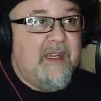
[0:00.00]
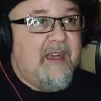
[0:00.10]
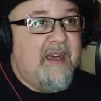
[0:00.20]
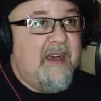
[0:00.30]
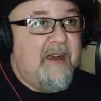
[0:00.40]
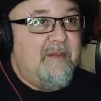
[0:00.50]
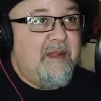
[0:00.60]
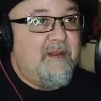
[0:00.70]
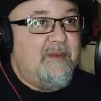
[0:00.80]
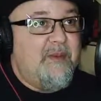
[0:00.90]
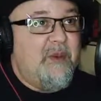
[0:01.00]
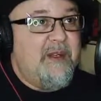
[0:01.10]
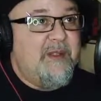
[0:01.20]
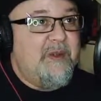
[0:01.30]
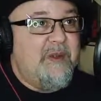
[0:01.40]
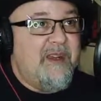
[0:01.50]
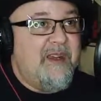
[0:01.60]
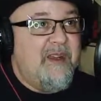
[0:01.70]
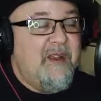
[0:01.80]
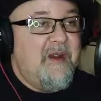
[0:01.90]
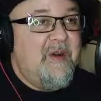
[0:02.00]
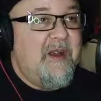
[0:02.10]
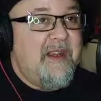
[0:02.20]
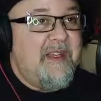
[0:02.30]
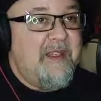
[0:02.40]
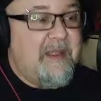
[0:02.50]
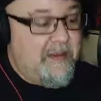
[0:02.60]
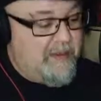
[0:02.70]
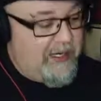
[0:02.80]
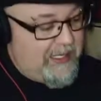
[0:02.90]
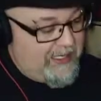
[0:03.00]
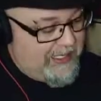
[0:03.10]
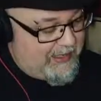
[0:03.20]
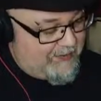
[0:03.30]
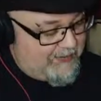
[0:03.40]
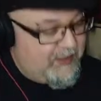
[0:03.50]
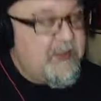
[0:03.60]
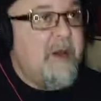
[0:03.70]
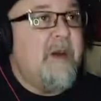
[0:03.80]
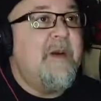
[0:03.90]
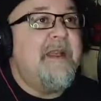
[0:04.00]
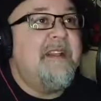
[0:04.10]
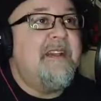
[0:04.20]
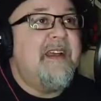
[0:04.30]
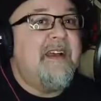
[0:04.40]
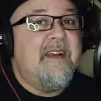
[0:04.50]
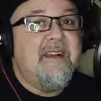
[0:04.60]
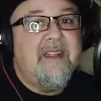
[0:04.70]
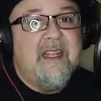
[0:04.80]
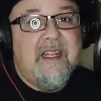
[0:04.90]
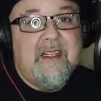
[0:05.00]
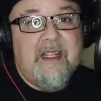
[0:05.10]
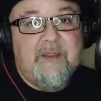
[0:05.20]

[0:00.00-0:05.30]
I look forward to rocking you out with the show, and let's